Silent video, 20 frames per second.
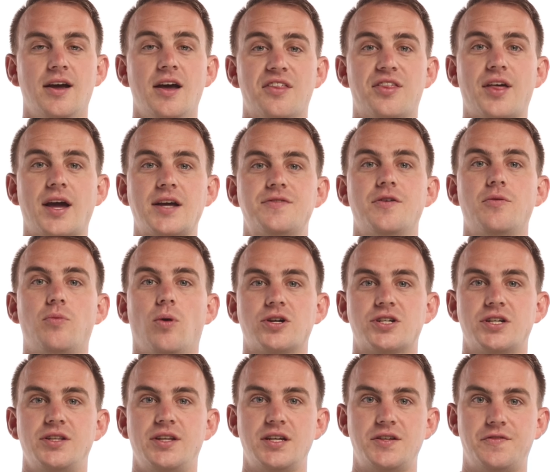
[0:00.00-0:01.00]
Thanks for
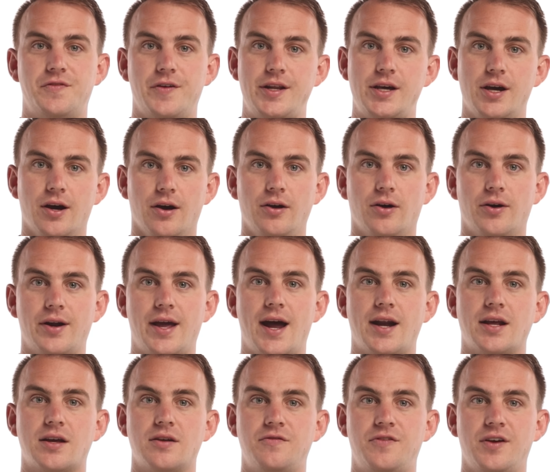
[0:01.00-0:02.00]
watching this video on how
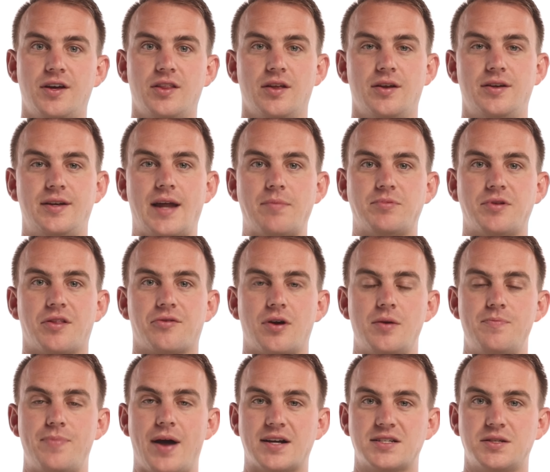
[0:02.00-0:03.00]
to configure the Adapta 3
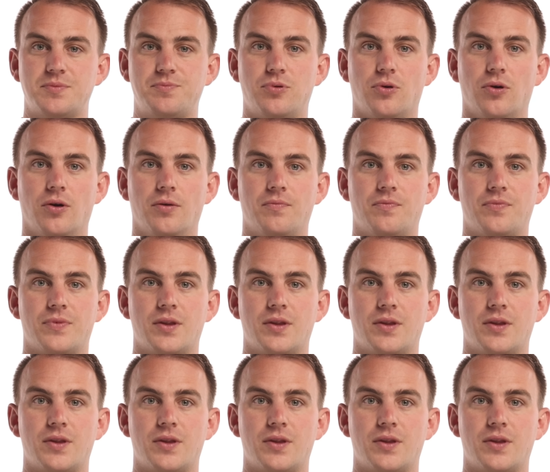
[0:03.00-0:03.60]
back support.